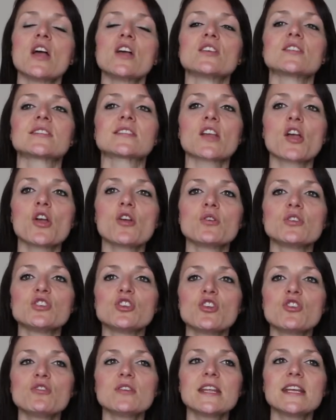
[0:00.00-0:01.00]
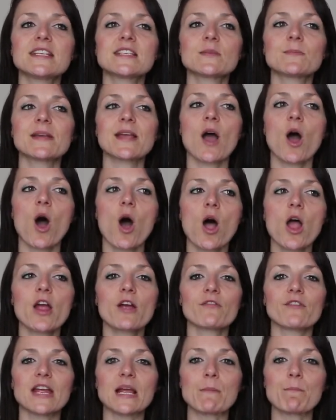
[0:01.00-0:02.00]
So you need to be
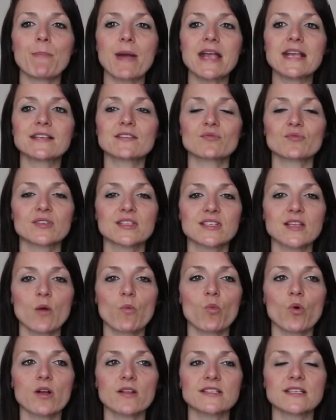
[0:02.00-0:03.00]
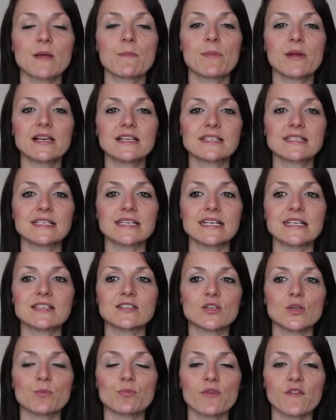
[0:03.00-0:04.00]
hiring based on someone's ability
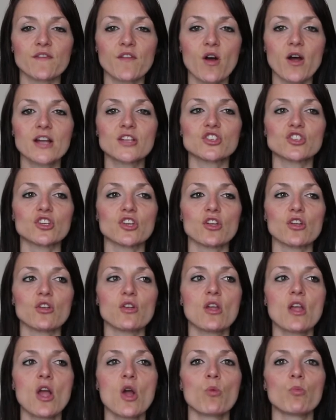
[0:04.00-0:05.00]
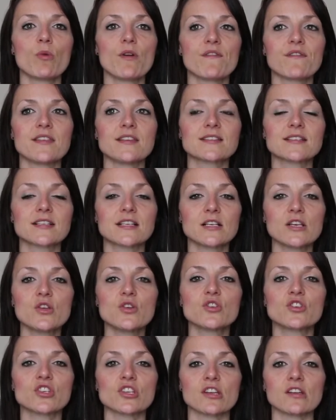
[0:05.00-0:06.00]
to provide you with the
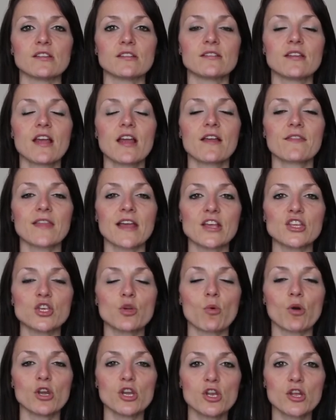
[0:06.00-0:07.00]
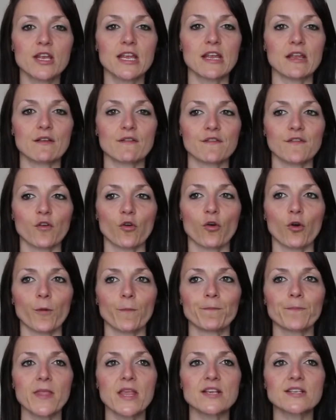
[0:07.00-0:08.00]
solution that you are looking for.